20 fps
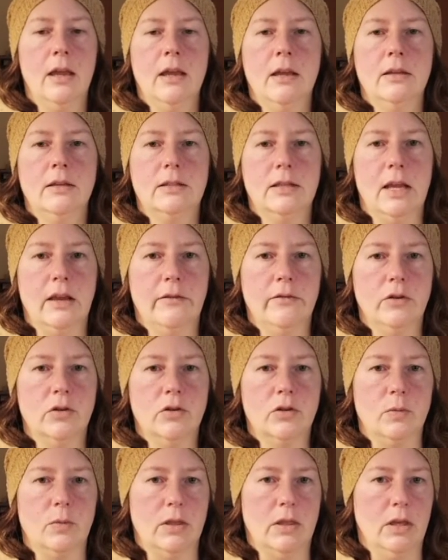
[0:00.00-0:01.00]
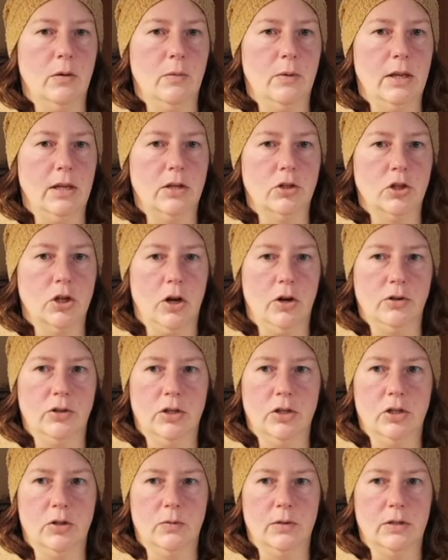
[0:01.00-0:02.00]
saviors, we think we can charge
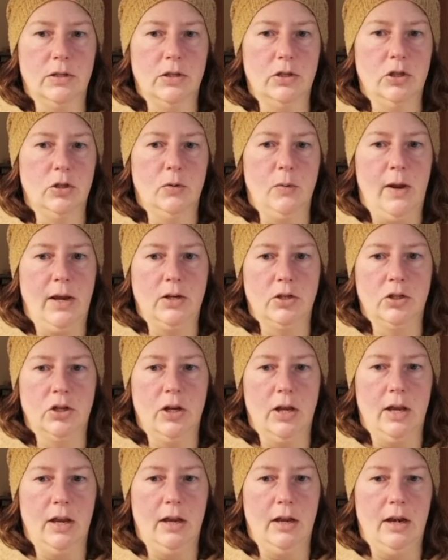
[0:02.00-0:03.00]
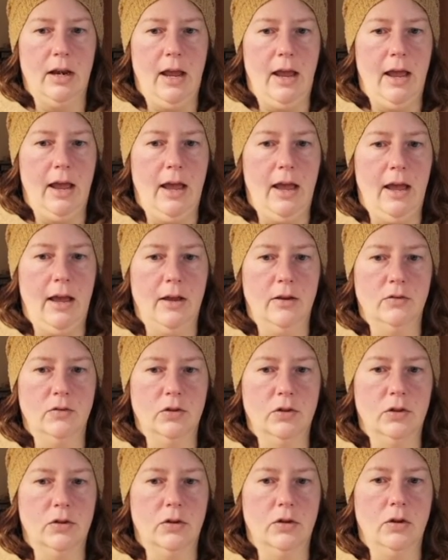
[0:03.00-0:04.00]
into a situation
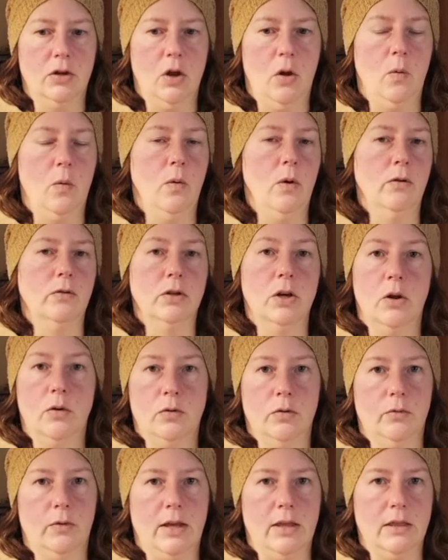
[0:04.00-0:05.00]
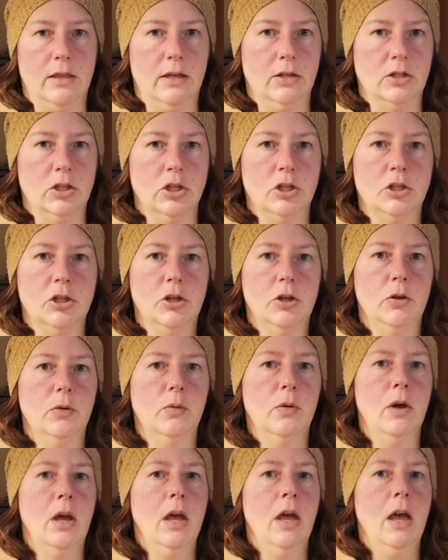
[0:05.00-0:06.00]
and know the right thing to
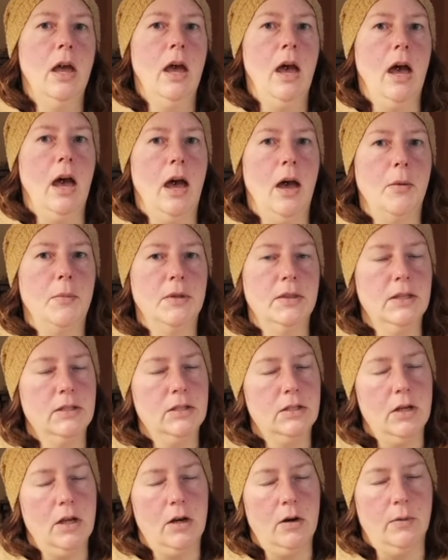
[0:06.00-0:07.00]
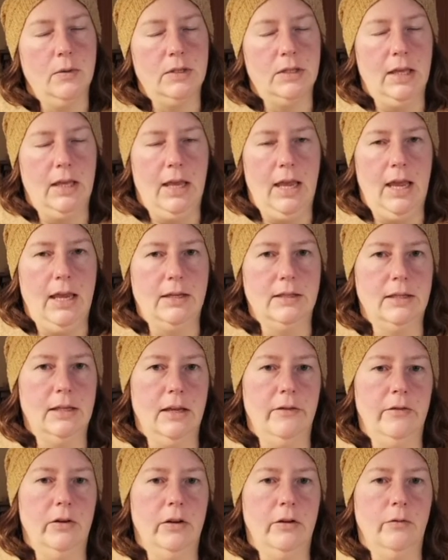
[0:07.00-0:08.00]
do. And that's not always the case,
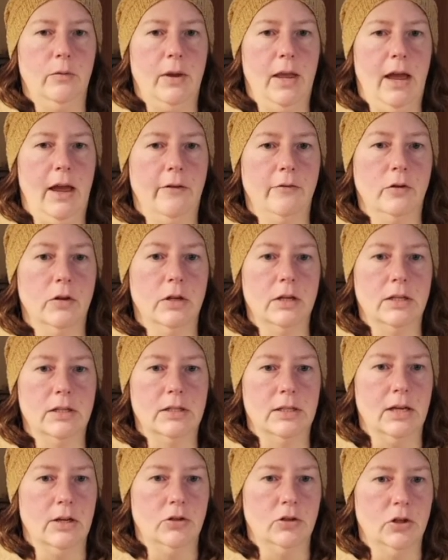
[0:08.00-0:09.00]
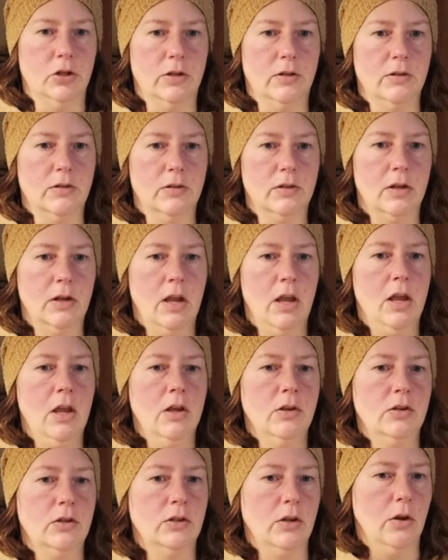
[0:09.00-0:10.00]
even if we have good intentions.
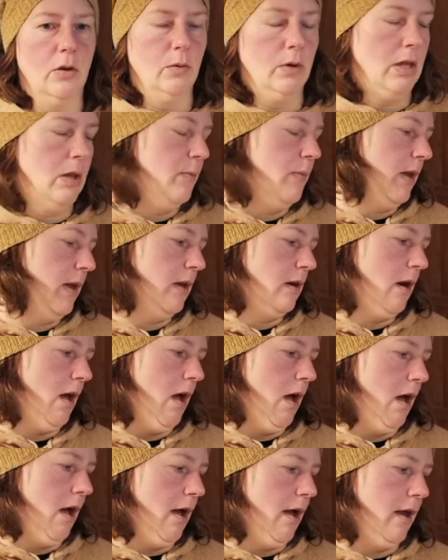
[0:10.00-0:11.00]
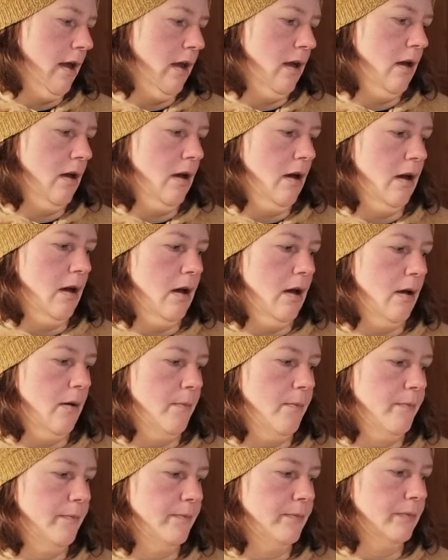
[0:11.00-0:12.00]
So keeping an eye
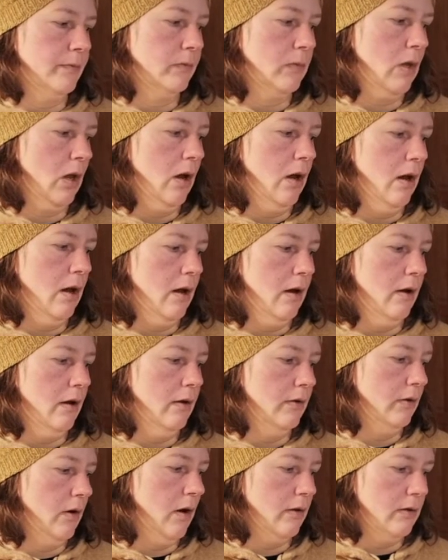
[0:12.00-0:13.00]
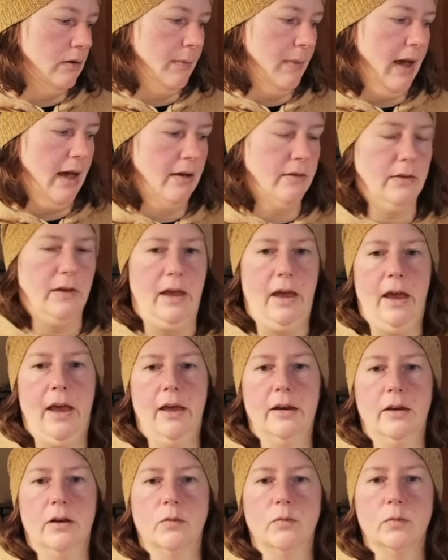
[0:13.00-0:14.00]
on the path
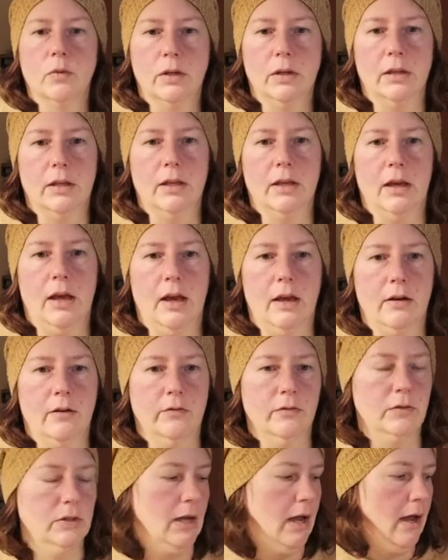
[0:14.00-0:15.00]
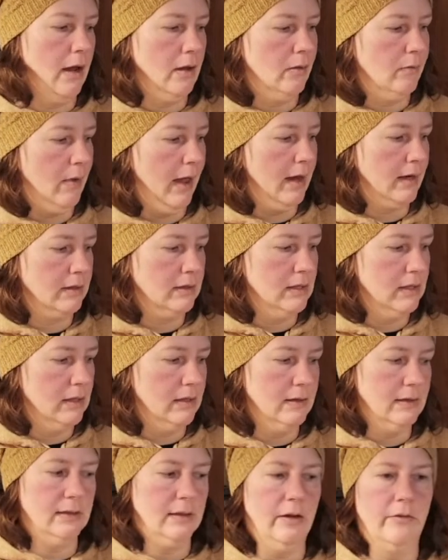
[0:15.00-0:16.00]
ahead and really kind of tying back to
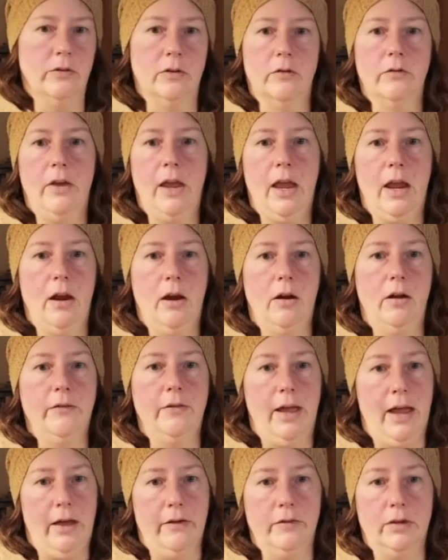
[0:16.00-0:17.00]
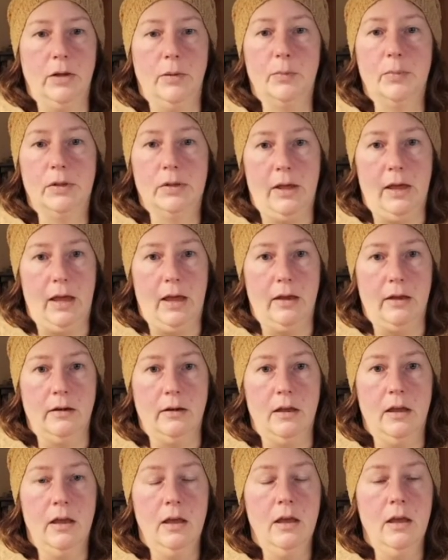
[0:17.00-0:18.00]
this Seven of Air of having a plan
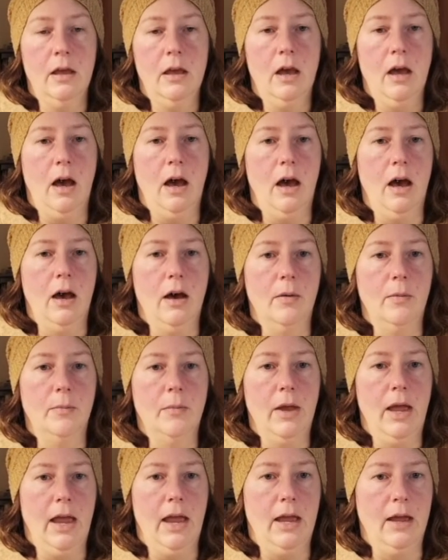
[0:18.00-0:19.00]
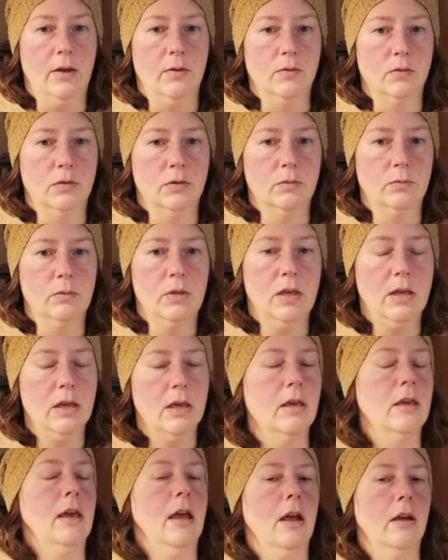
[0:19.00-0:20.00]
and
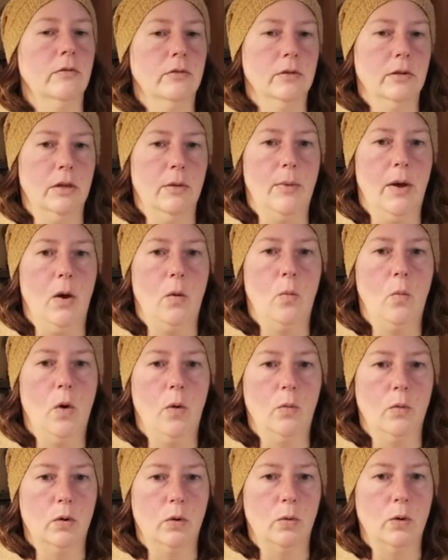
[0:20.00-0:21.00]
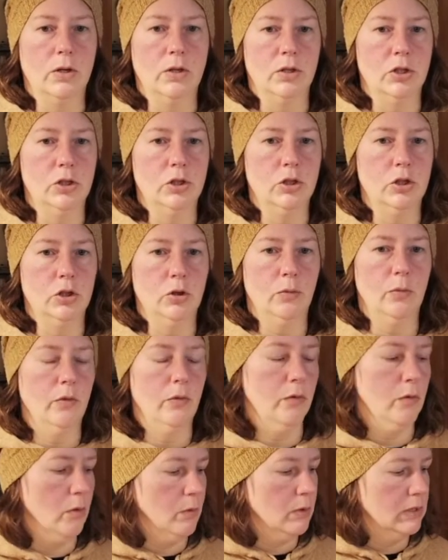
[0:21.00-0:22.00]
thinking carefully about what we're going to do
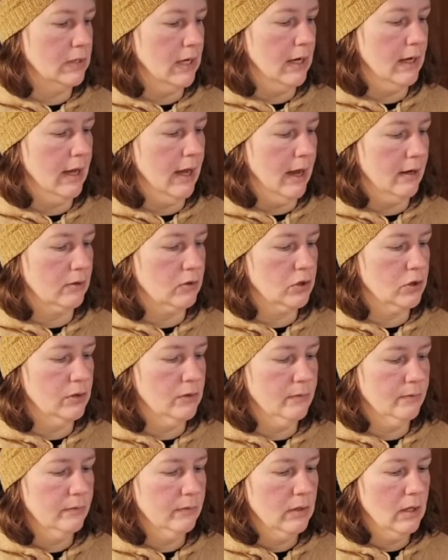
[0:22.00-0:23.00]
before we take action.